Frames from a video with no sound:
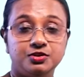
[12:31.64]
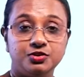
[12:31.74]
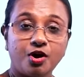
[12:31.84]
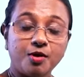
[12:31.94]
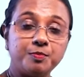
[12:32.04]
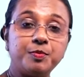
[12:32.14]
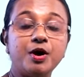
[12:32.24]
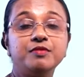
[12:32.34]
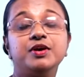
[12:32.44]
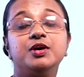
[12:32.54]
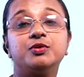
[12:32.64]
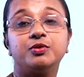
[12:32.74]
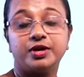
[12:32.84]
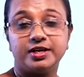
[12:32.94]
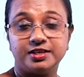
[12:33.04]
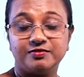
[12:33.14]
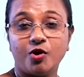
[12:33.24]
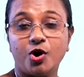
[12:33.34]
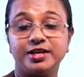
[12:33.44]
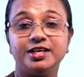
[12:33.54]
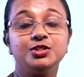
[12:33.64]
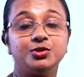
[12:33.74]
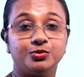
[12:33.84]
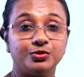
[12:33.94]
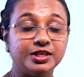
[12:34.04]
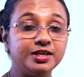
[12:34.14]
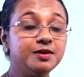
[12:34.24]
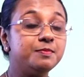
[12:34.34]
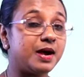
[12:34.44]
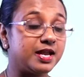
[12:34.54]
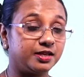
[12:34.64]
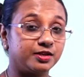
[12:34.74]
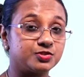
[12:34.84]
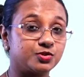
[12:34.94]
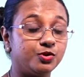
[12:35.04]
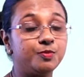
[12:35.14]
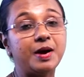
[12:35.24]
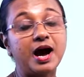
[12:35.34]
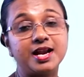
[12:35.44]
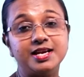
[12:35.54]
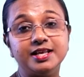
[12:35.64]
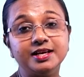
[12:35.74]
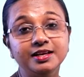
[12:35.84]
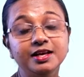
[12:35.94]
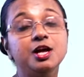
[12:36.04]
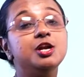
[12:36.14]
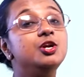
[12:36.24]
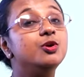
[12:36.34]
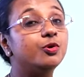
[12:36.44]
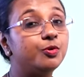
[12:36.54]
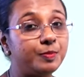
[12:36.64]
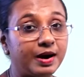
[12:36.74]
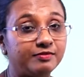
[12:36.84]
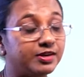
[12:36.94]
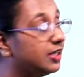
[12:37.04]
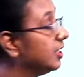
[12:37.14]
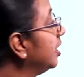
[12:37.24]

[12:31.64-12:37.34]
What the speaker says: drop of coconut water through the microscope under low power.